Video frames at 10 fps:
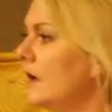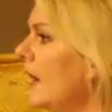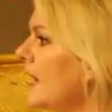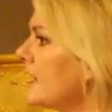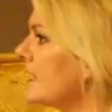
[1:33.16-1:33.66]

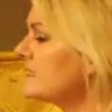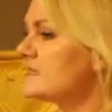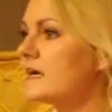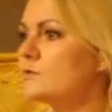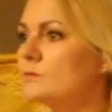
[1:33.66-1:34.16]
And I
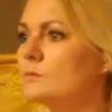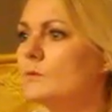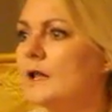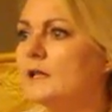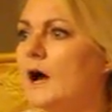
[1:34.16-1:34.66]
said,
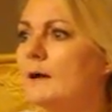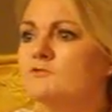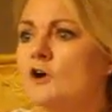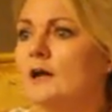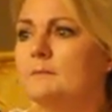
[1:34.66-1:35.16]
well, I'm
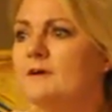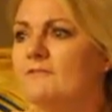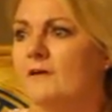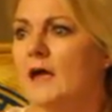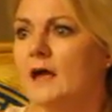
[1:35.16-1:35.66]
trying to be
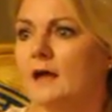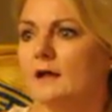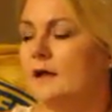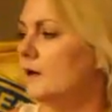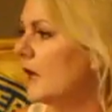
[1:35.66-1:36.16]
fair.
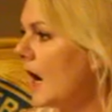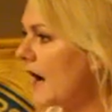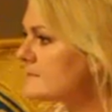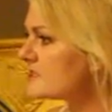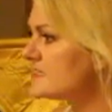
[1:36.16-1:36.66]

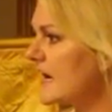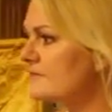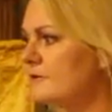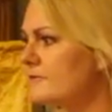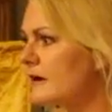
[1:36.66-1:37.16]
I'm just out
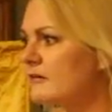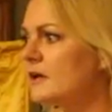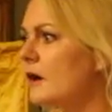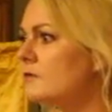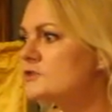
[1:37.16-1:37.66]
of a very
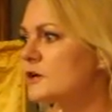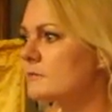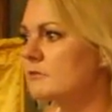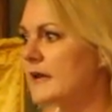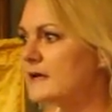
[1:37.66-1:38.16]

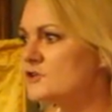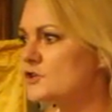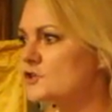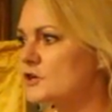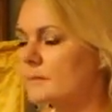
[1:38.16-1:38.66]
long-term
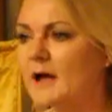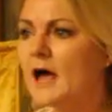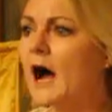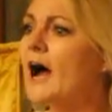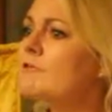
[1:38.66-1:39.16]
relationship.
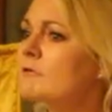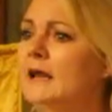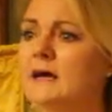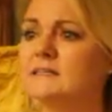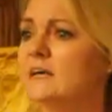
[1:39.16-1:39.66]
I
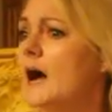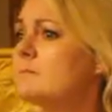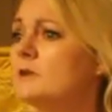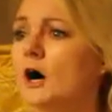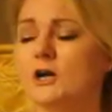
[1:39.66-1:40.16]
realize
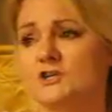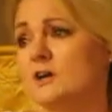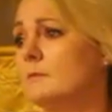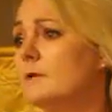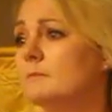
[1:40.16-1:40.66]
I'm not
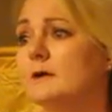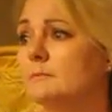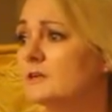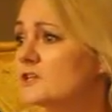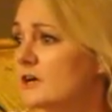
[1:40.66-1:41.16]

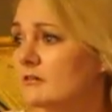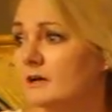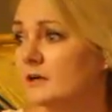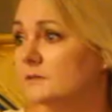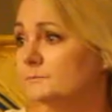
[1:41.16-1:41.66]
commitment
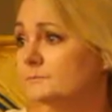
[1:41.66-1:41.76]
material.